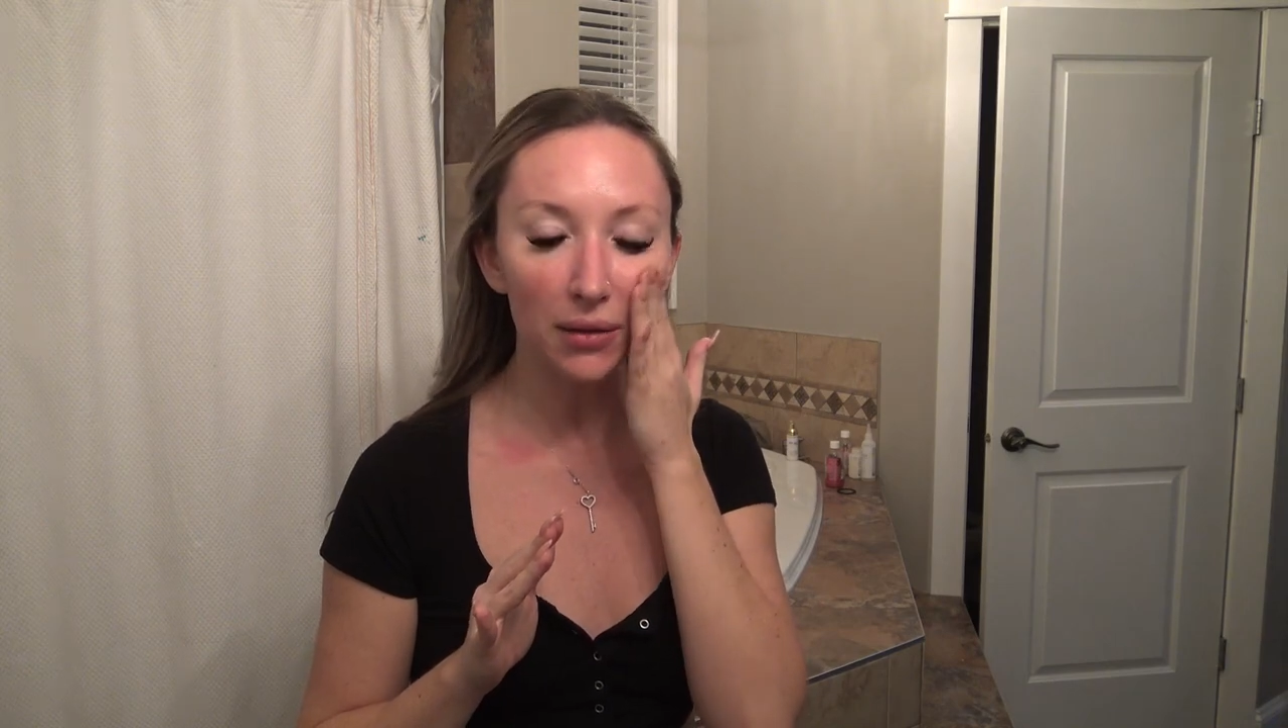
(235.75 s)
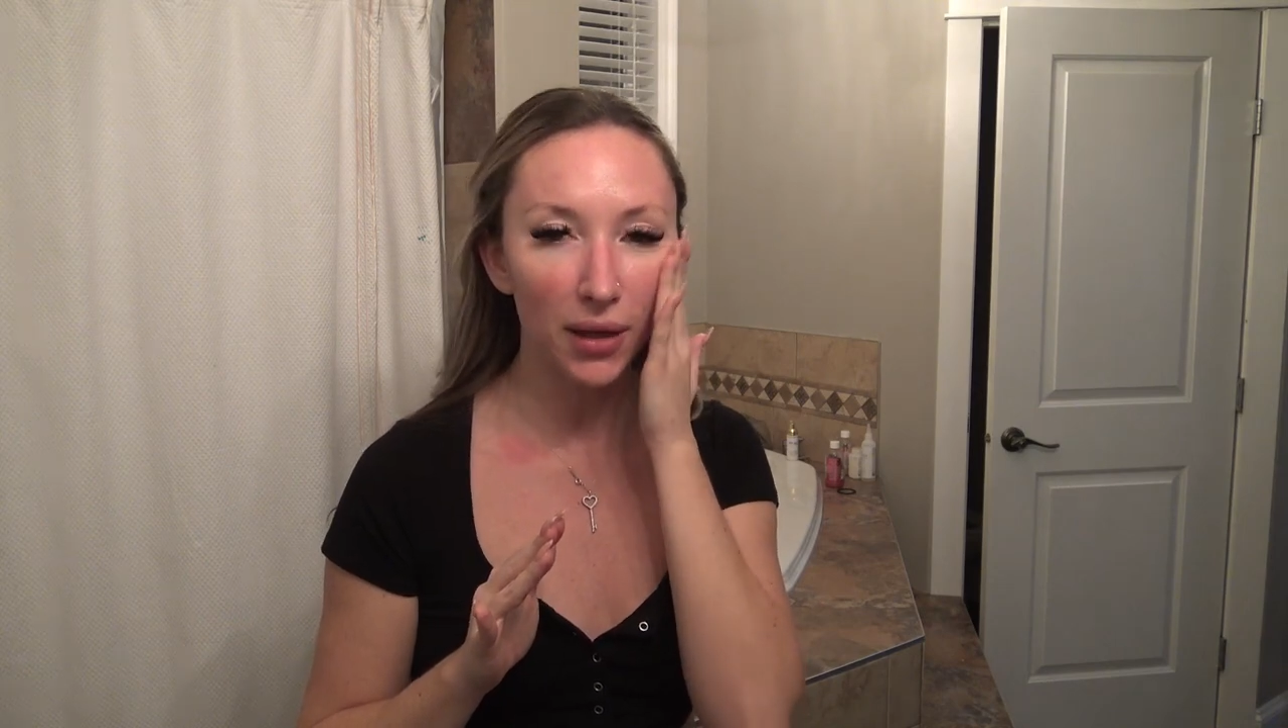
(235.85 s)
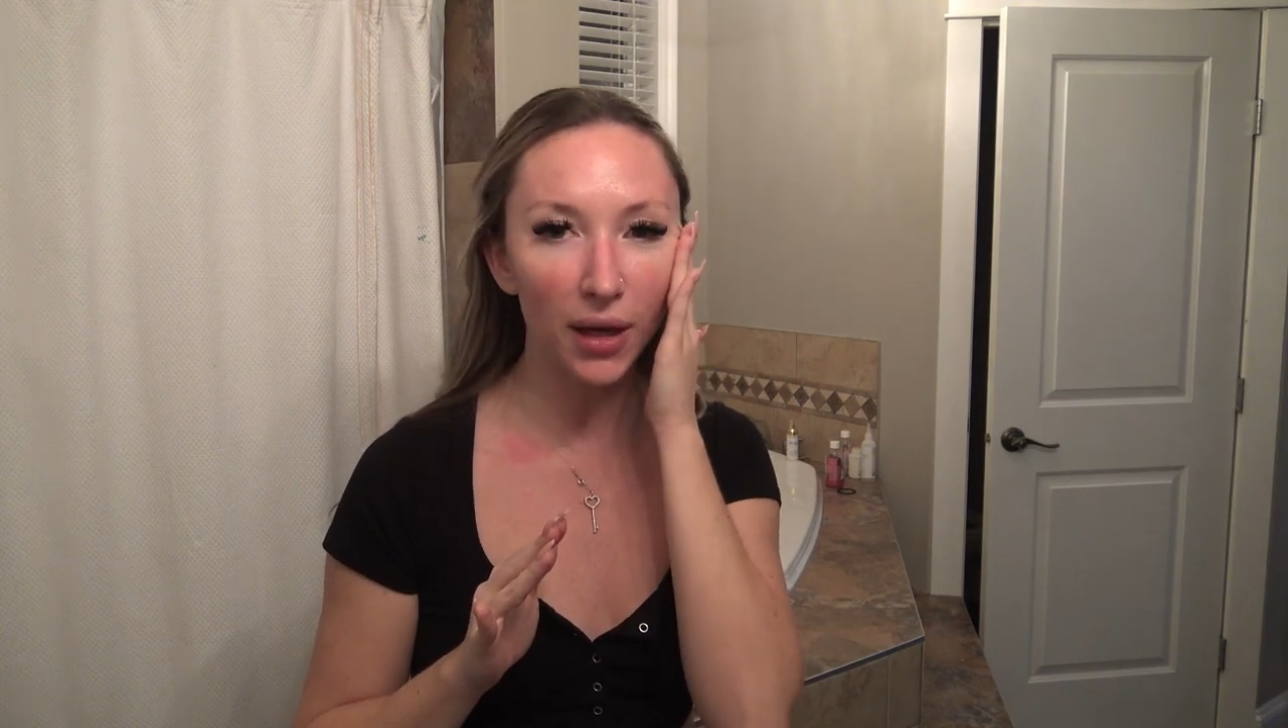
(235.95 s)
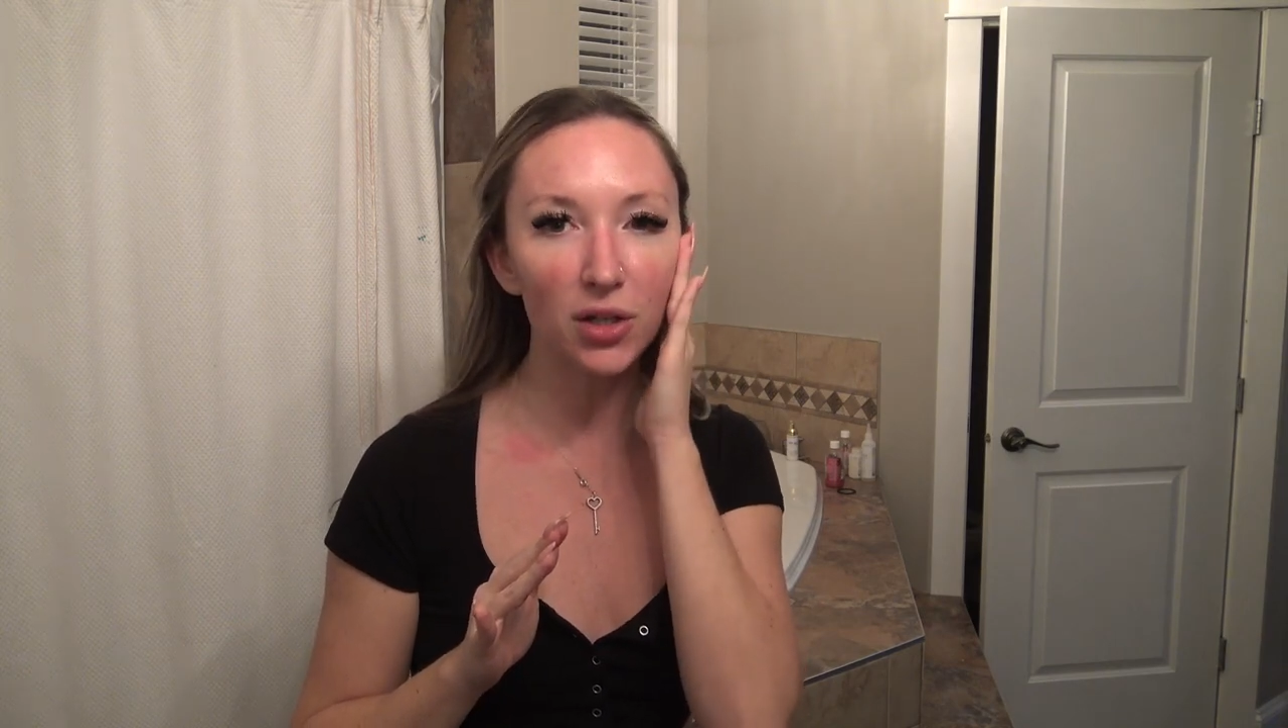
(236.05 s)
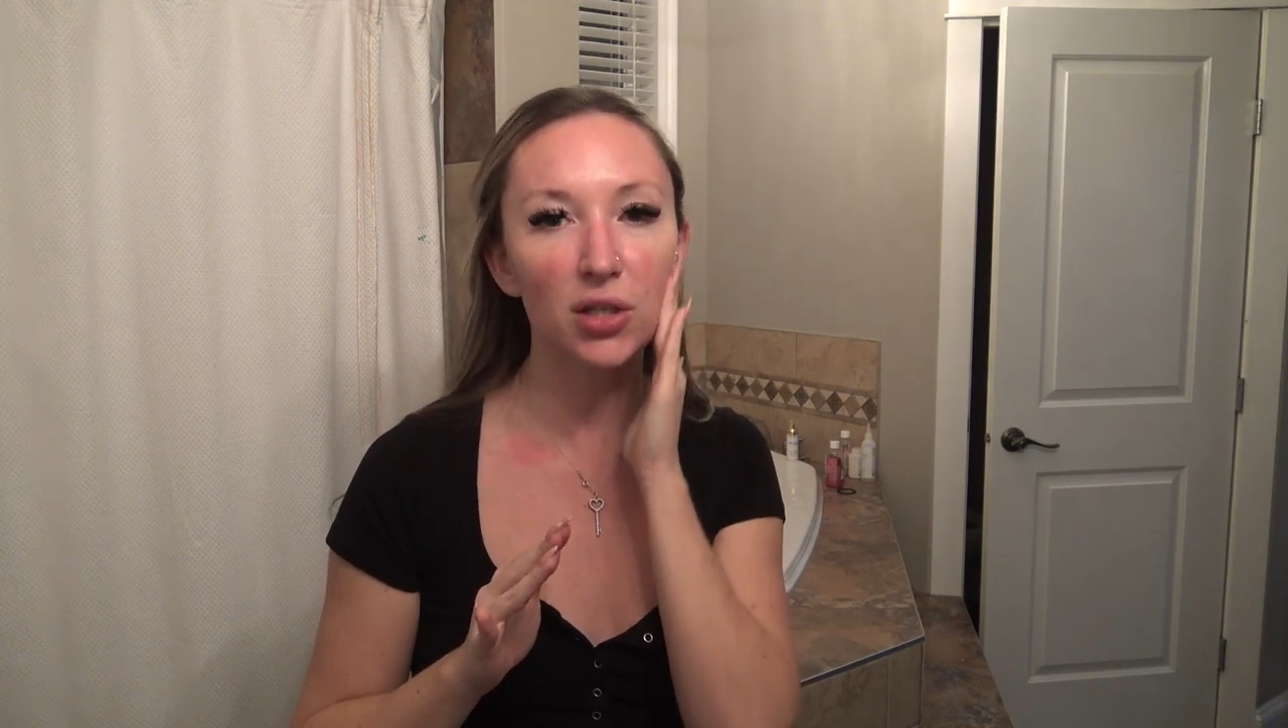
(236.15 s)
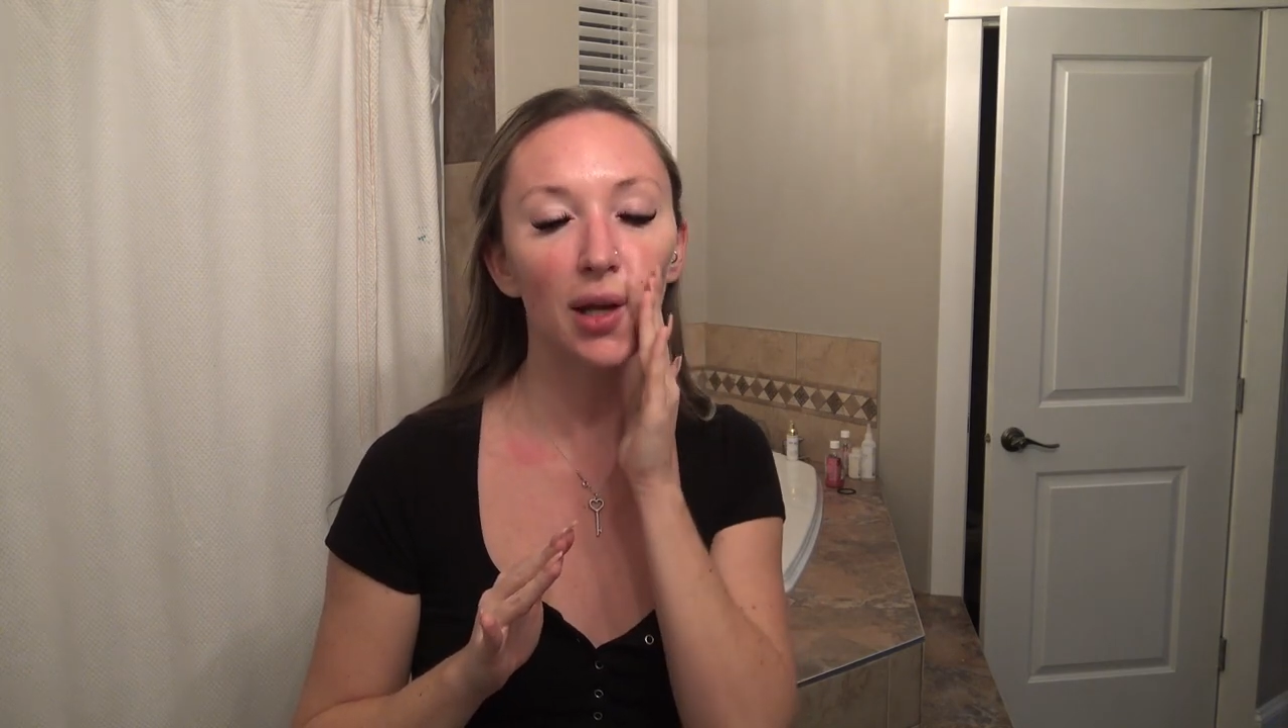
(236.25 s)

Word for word: think I just